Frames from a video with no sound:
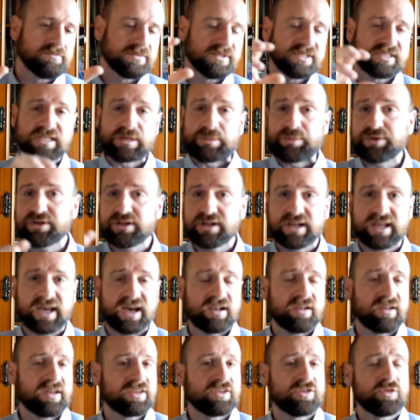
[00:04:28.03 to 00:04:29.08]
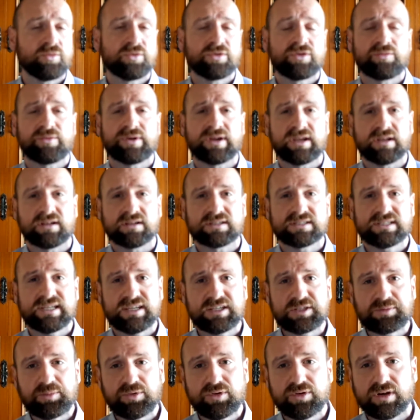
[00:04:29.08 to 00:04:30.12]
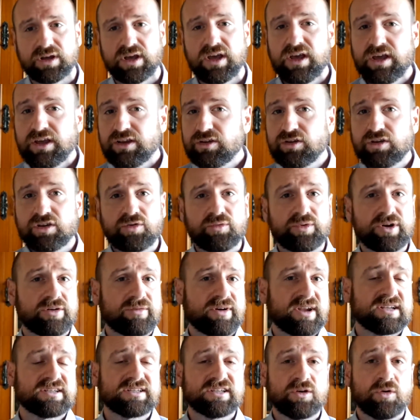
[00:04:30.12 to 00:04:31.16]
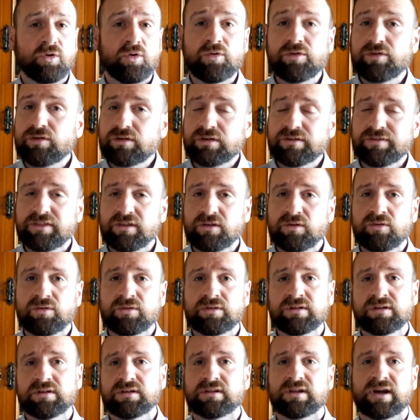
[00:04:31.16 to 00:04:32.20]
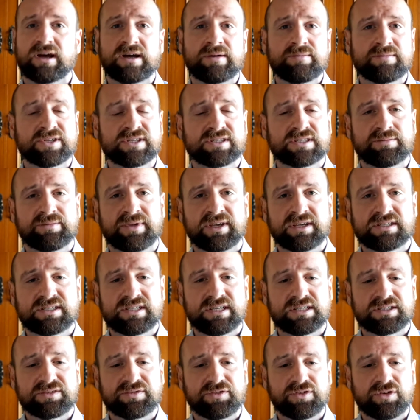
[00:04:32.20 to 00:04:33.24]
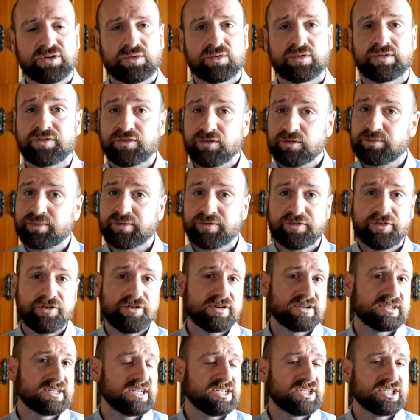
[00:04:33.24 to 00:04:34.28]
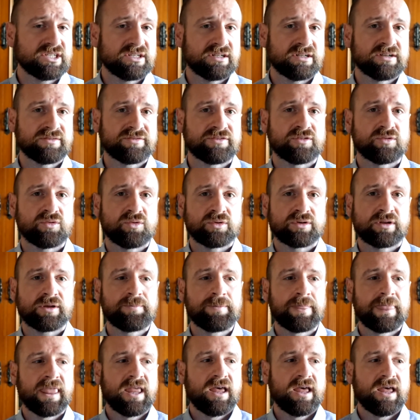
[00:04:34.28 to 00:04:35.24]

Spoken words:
dip in and out like you would a regular textbook. You can rearrange the order if the order doesn't make sense for you, or if you'd prefer to teach in a different order.